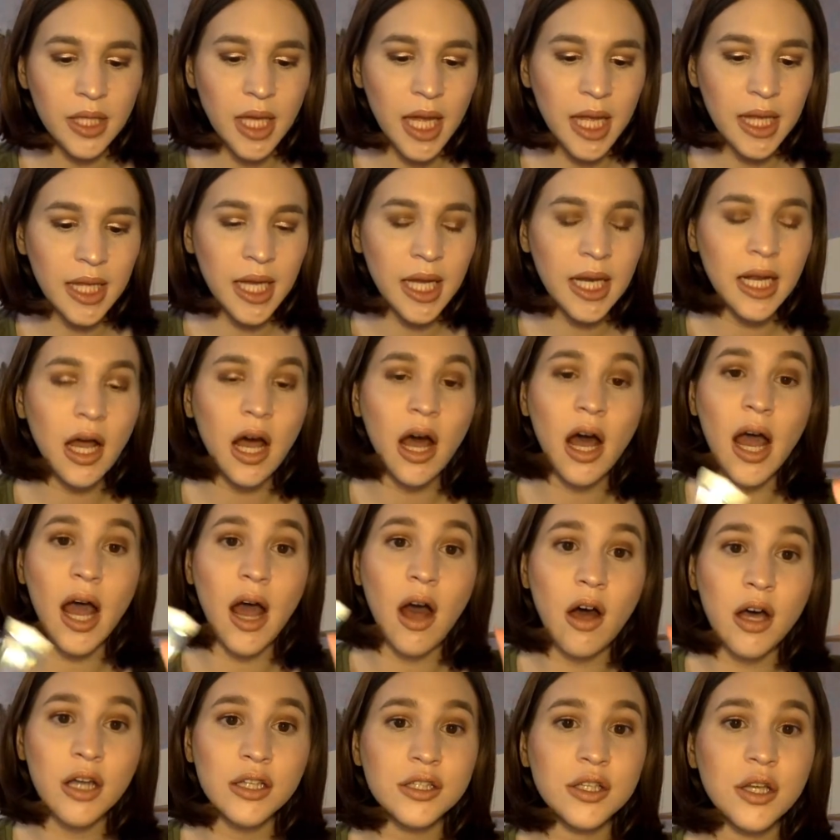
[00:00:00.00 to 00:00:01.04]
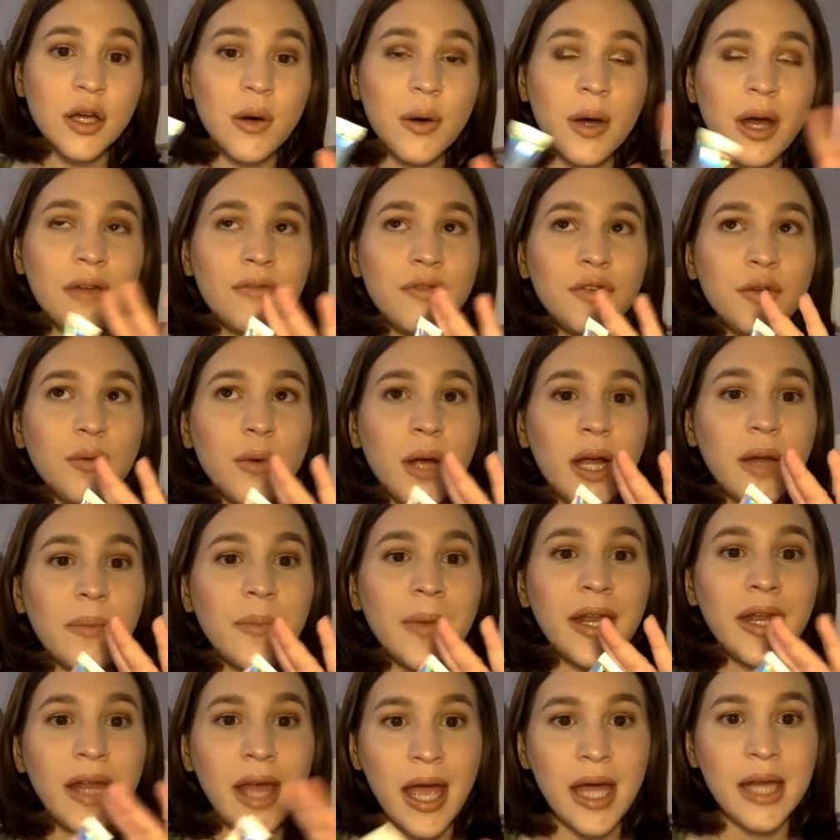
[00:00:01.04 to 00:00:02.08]
And then also, if you
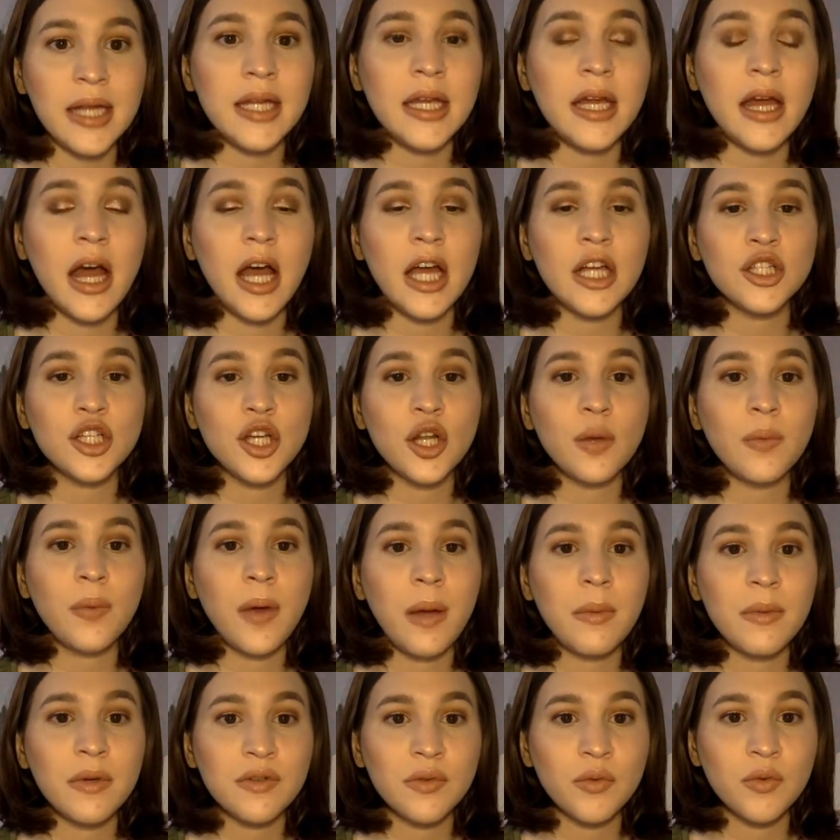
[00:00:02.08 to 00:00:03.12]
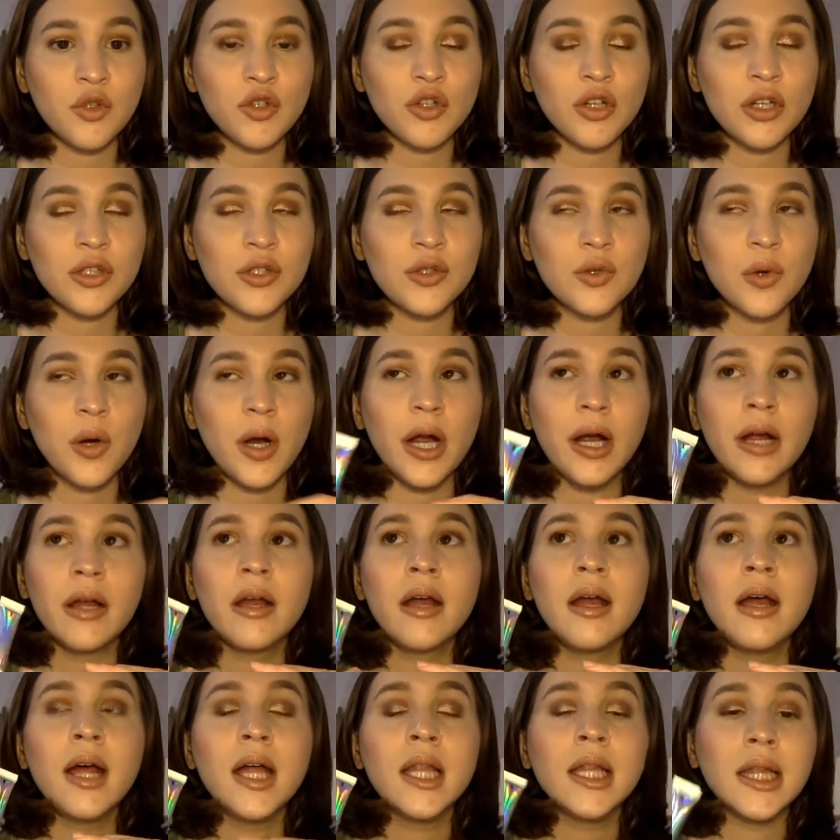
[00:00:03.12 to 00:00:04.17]
recommend any eyeshadow primers from the drugstore,
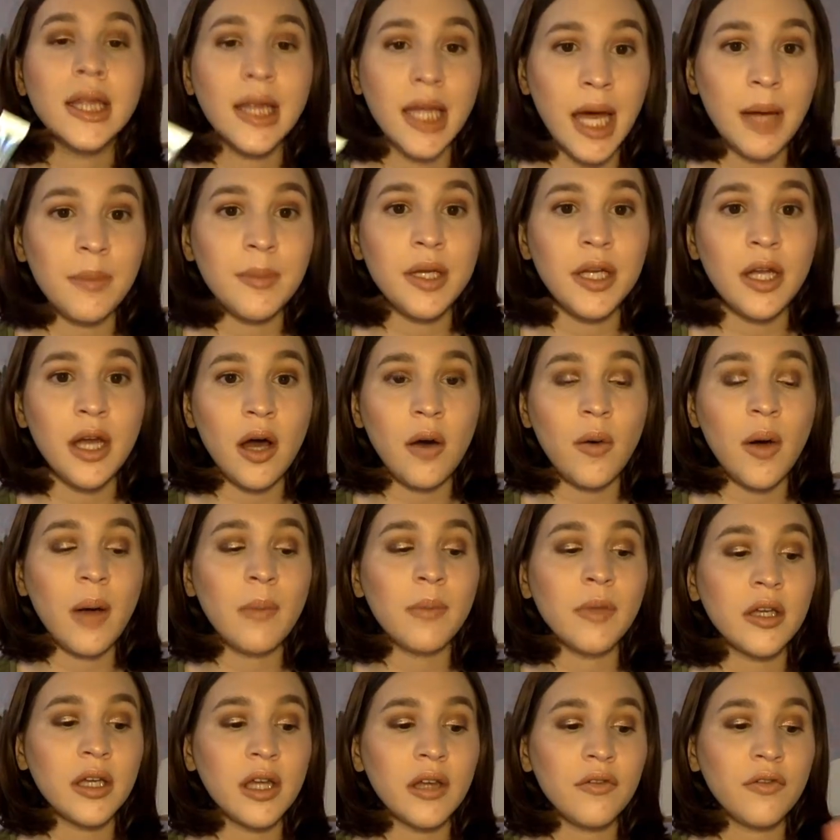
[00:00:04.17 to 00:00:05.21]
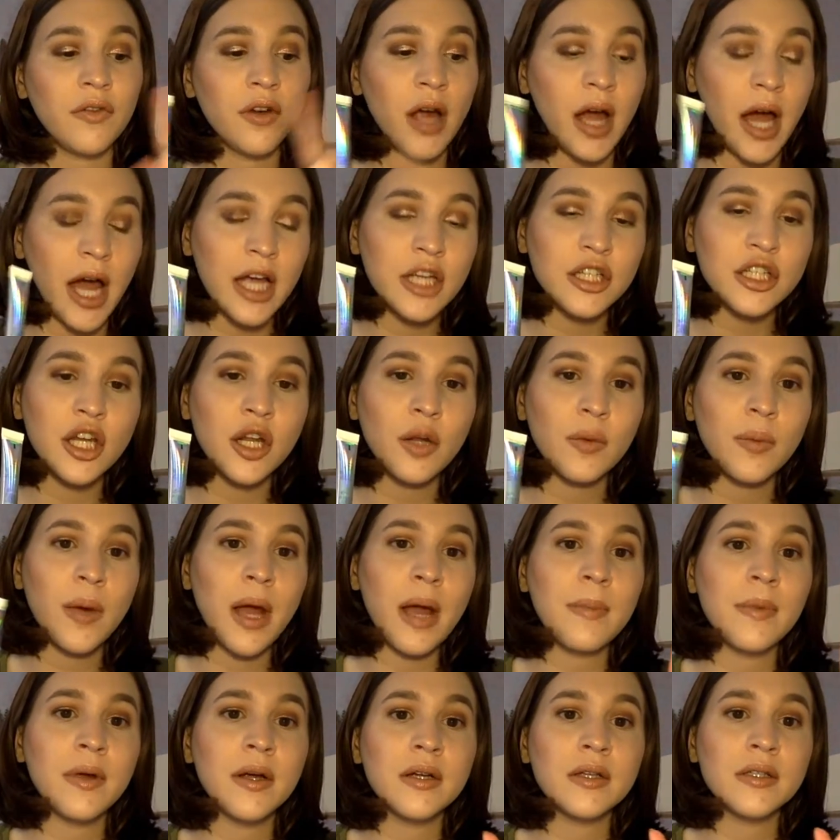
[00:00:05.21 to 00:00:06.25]
let me know. I'm looking for eyeshadow
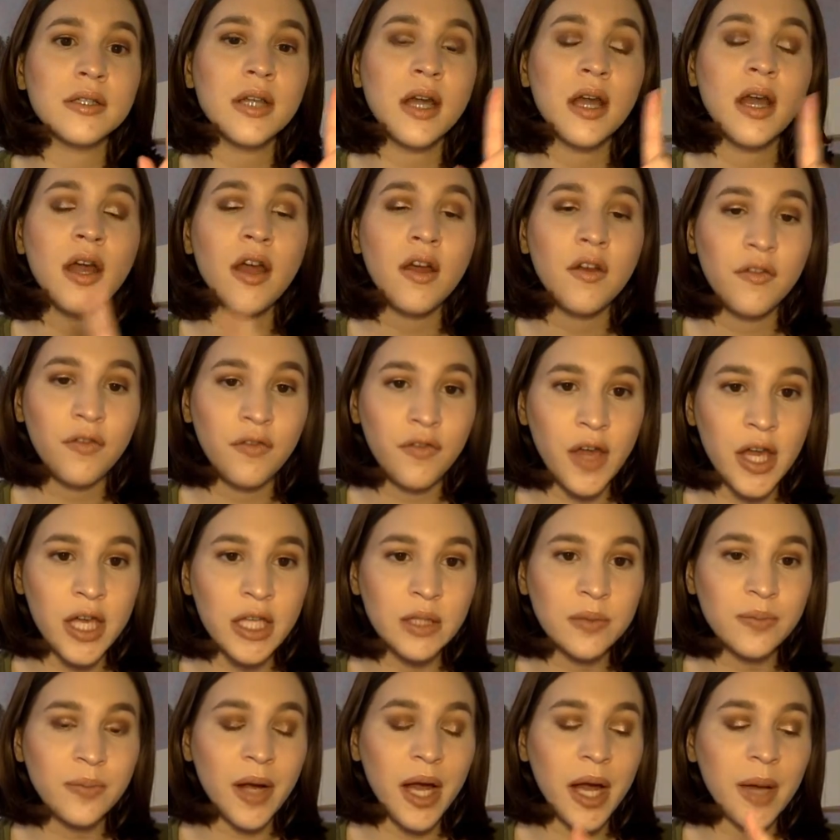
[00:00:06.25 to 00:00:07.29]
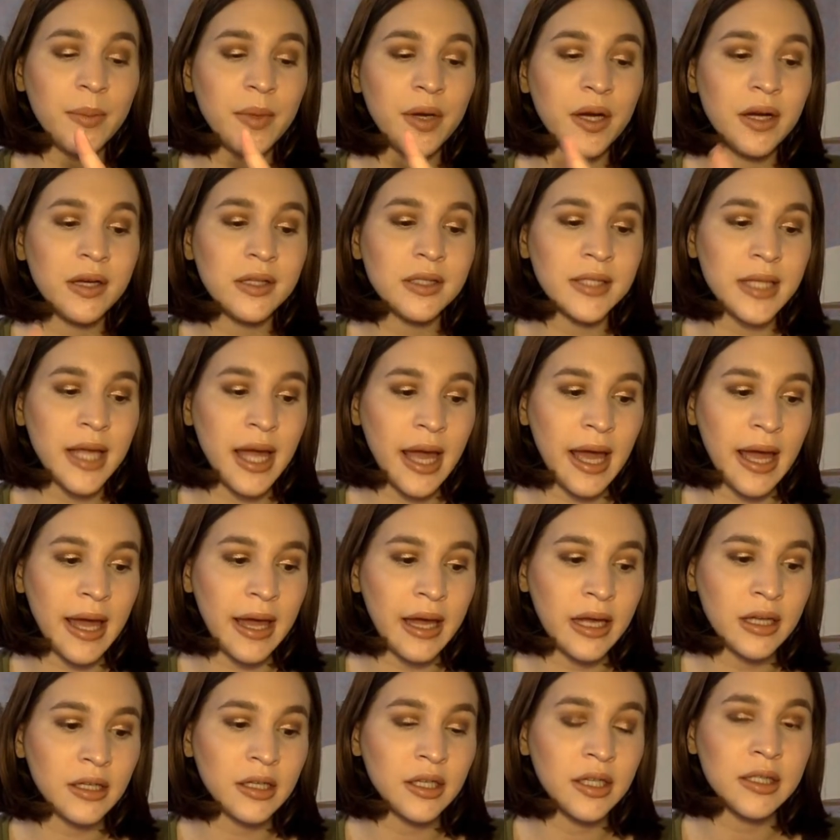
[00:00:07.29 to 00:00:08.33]
primers, face primers
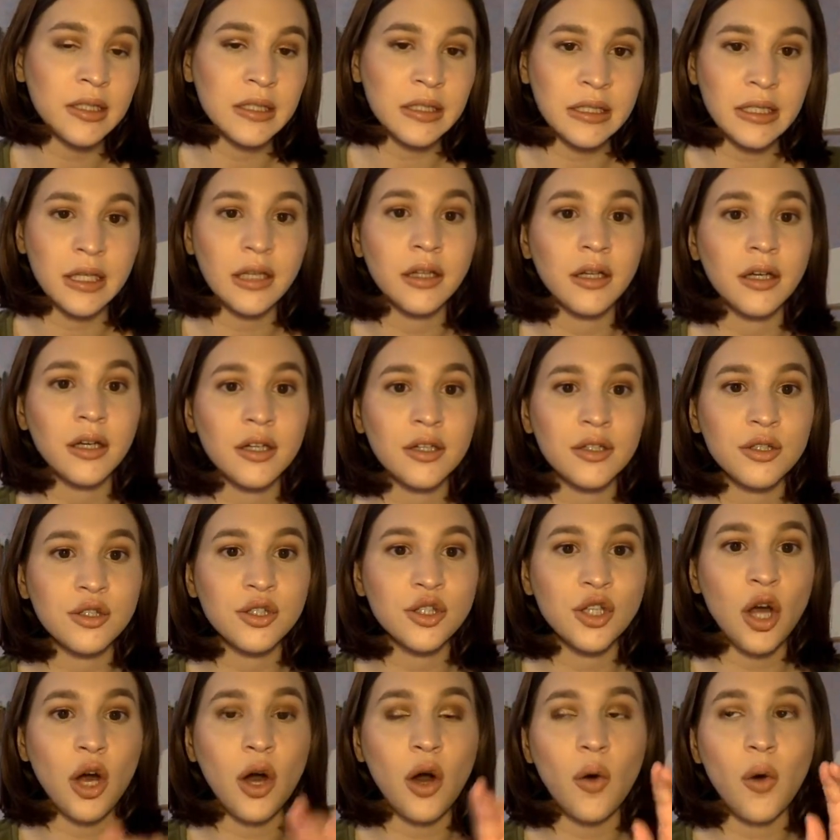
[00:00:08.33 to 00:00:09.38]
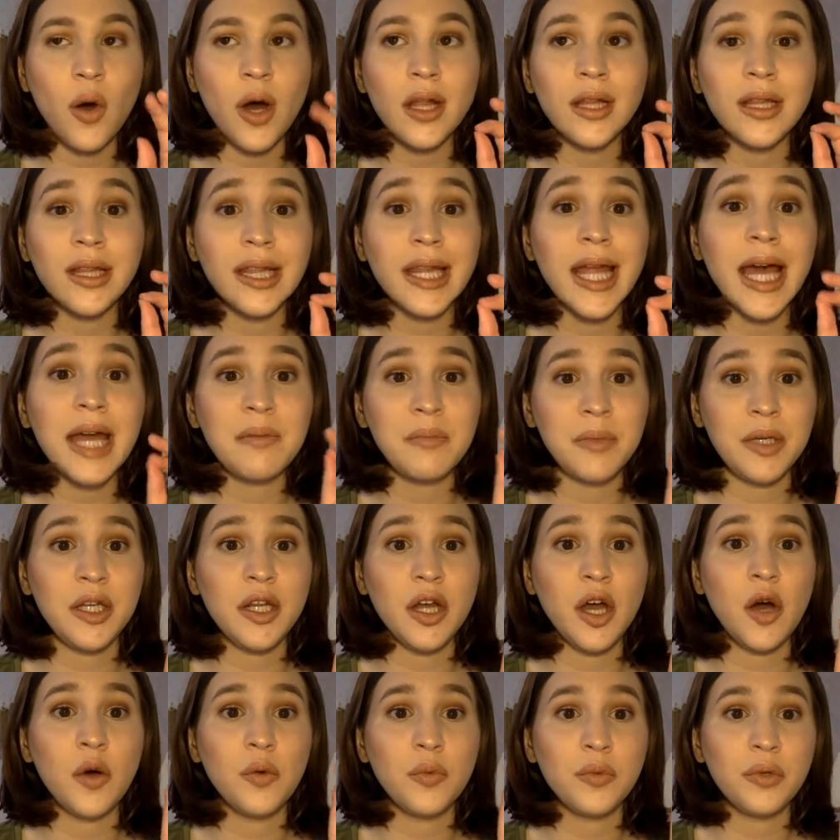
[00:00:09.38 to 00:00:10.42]
and concealers. So let me
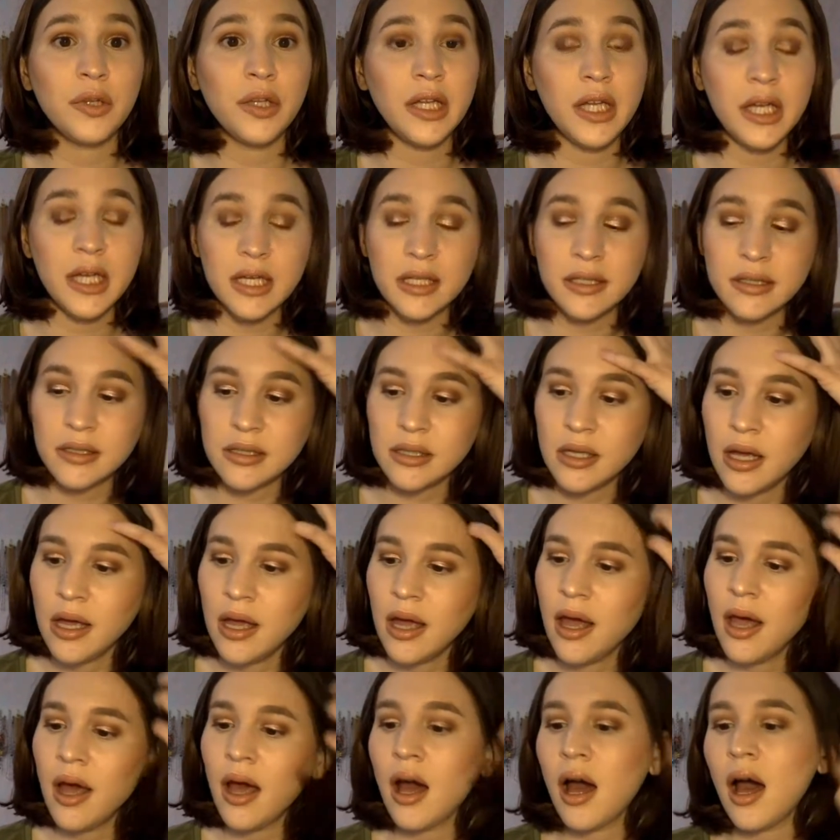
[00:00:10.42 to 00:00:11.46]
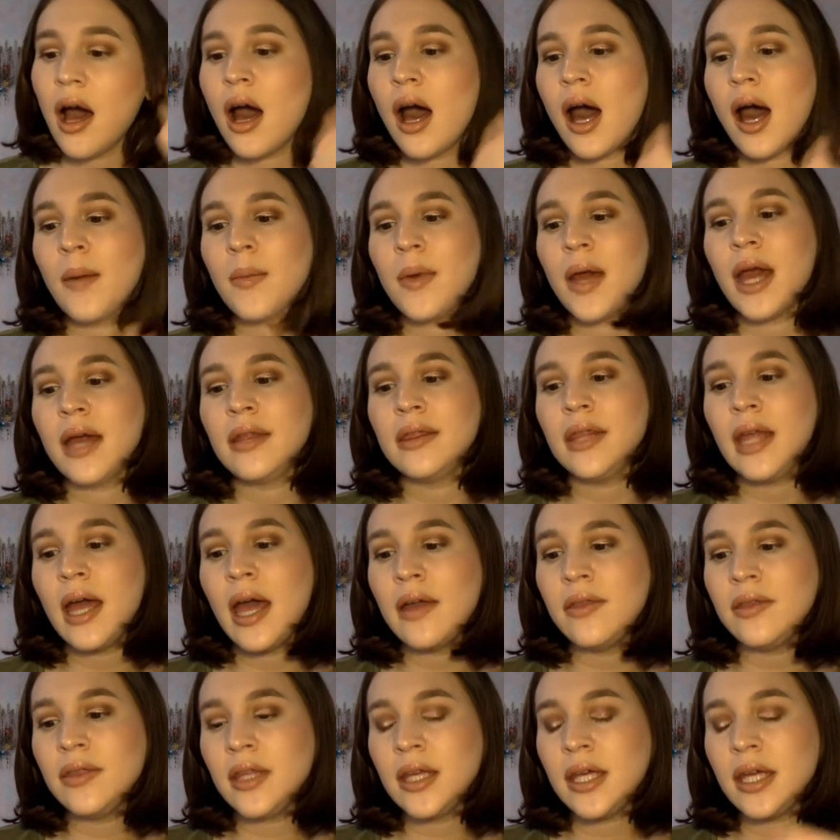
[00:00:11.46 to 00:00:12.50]
know, please. And
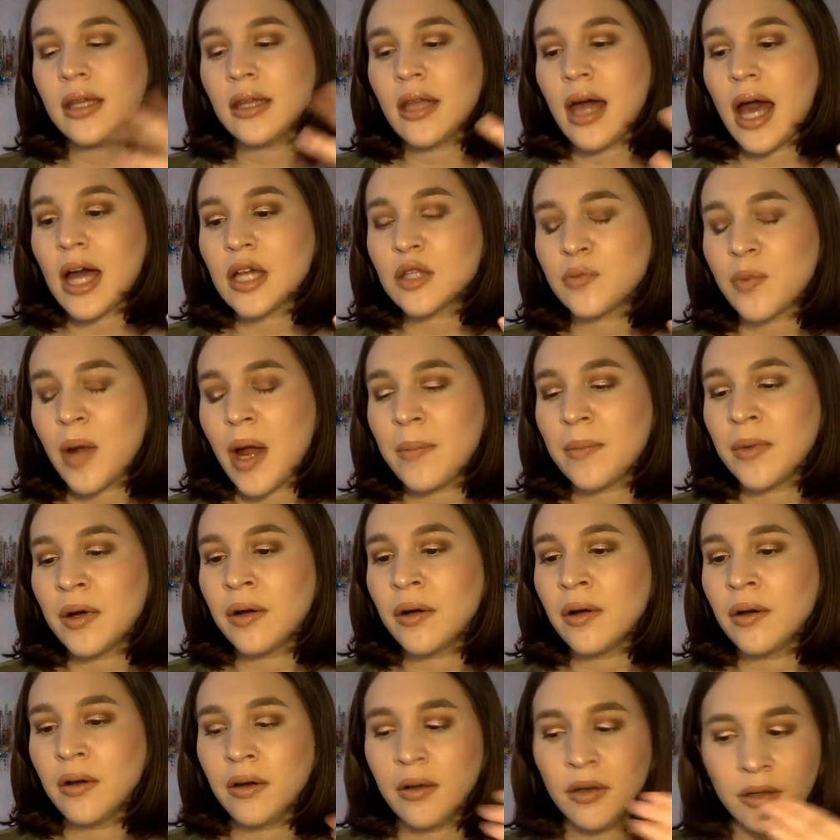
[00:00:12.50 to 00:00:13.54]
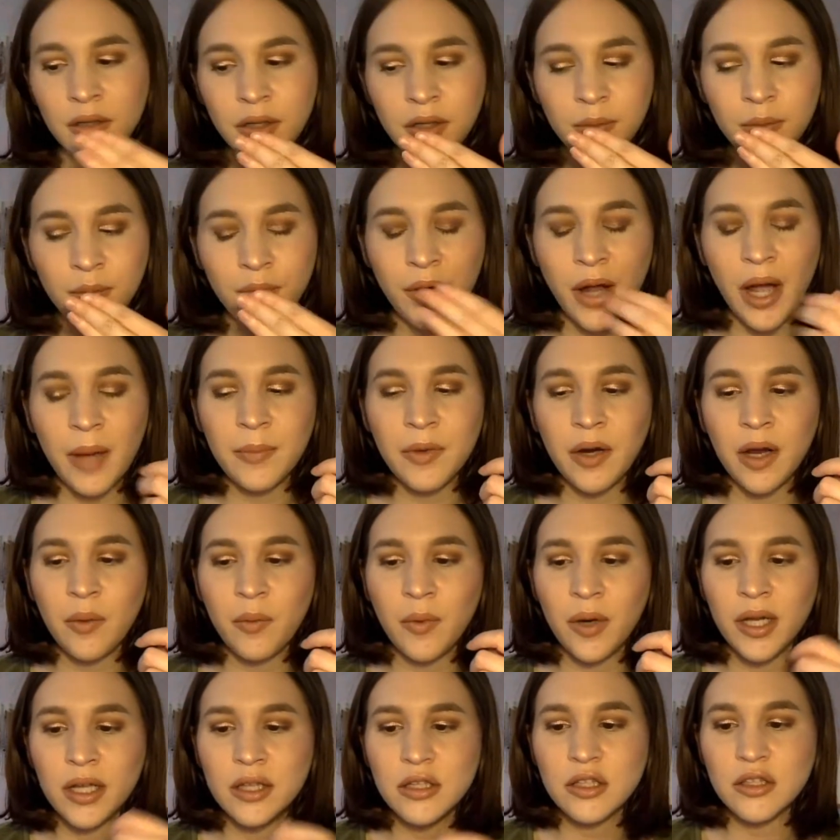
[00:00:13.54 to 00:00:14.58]
then the last primer I
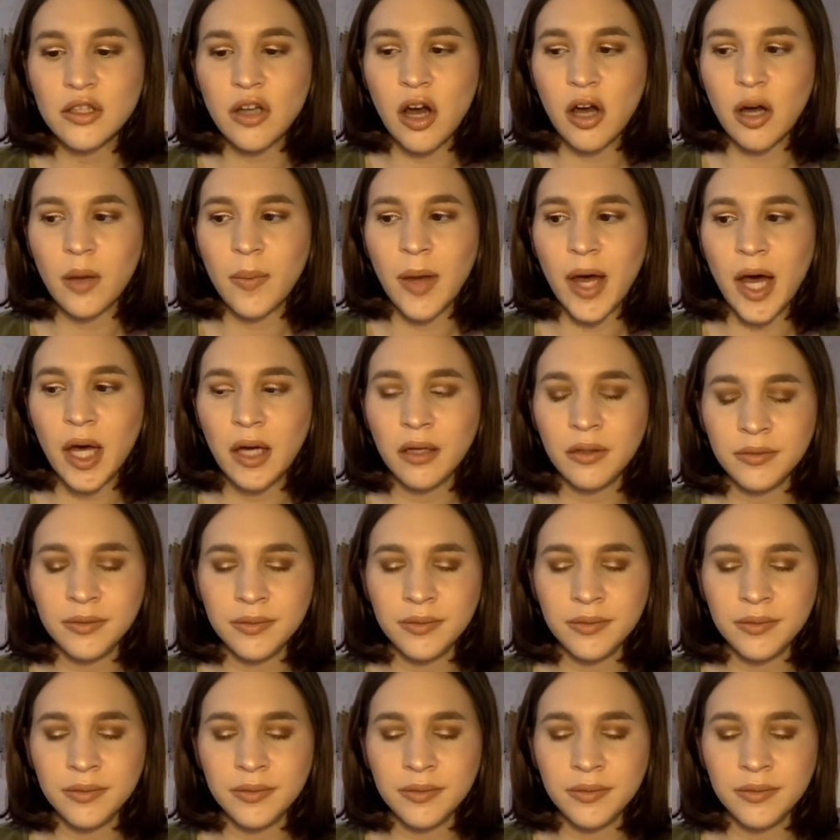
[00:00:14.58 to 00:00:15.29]
wanted to talk about,